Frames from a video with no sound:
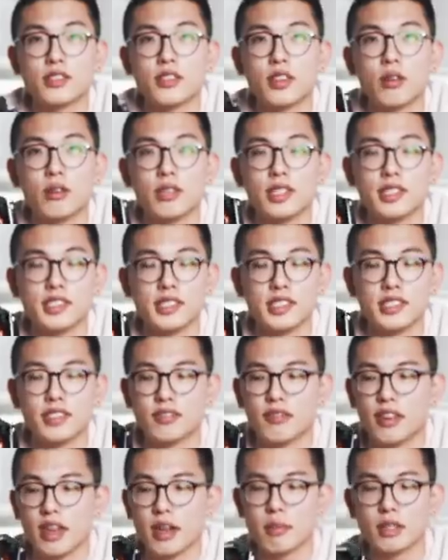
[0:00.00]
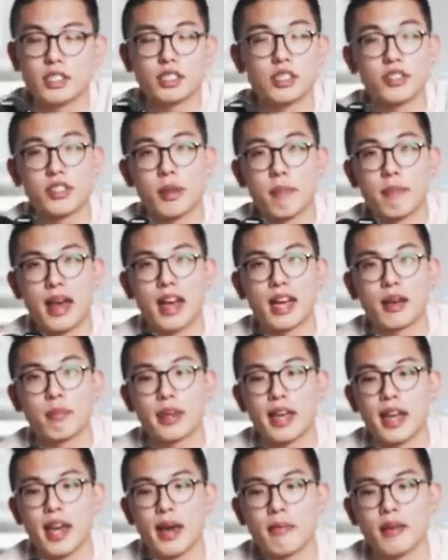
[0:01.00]
So this is very much just a
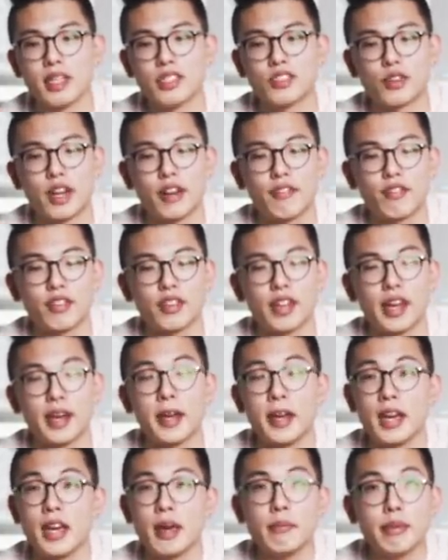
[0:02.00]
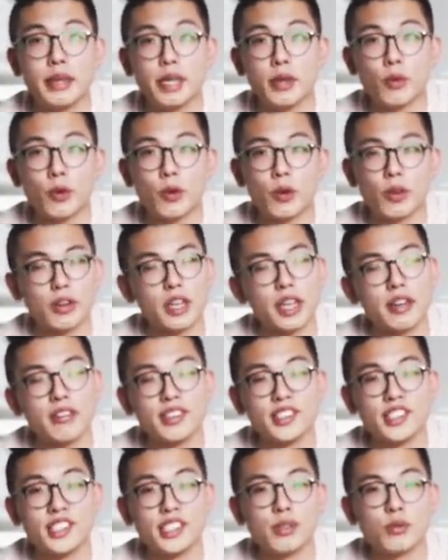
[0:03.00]
backup cam. It's great for like B-roll or
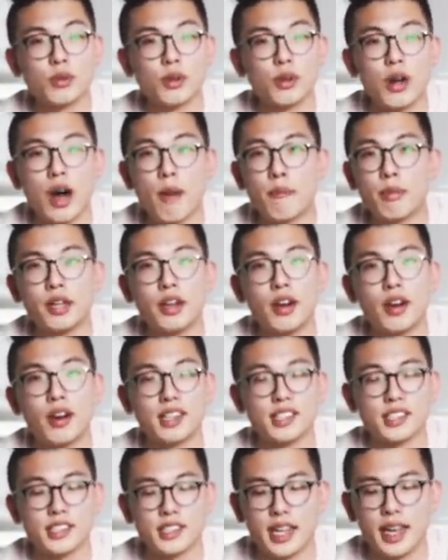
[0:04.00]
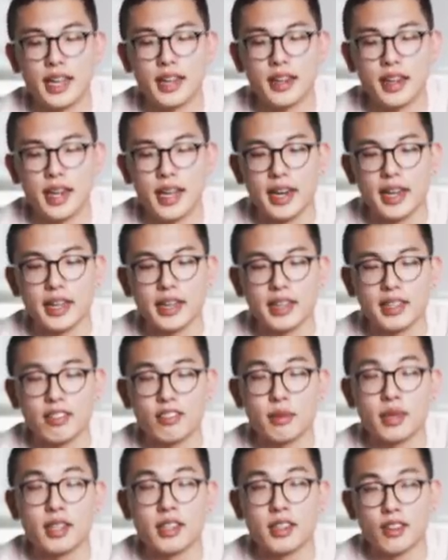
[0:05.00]
even C-roll. I'll put it on a slider and it
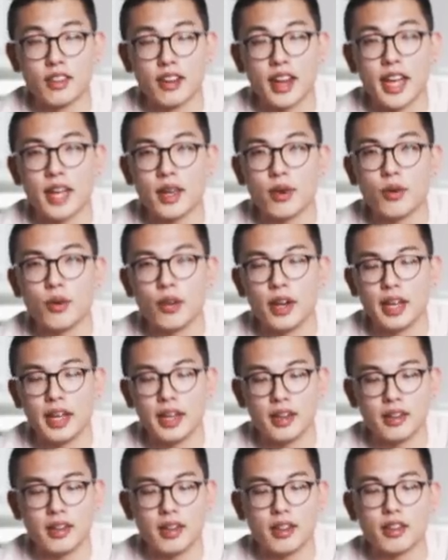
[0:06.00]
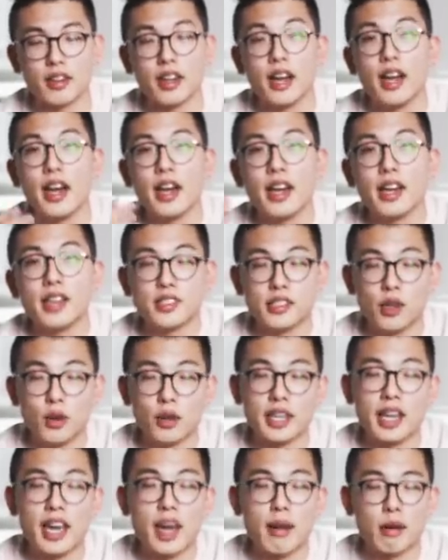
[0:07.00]
gives me another angle and another
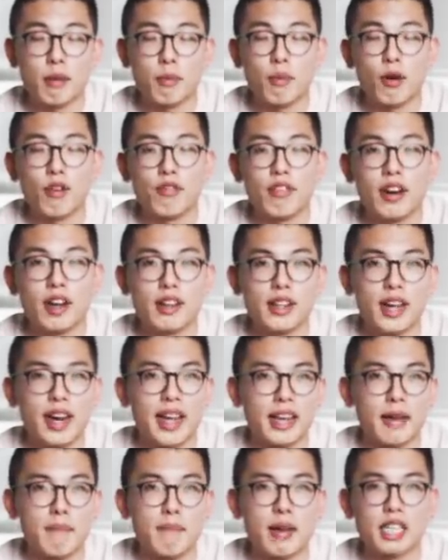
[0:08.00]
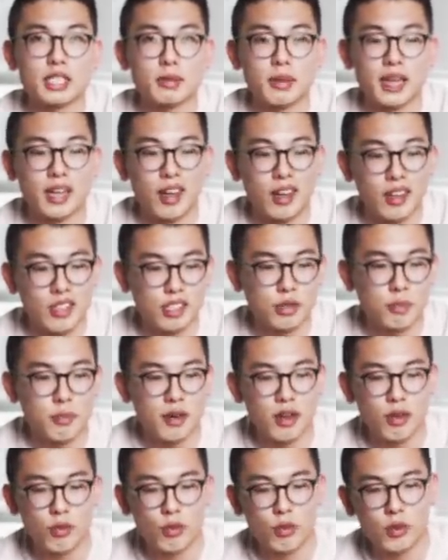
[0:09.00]
Sony camera profile that I can match my colors
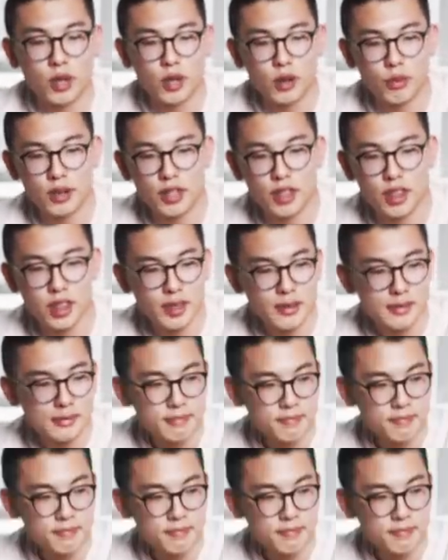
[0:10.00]
well with.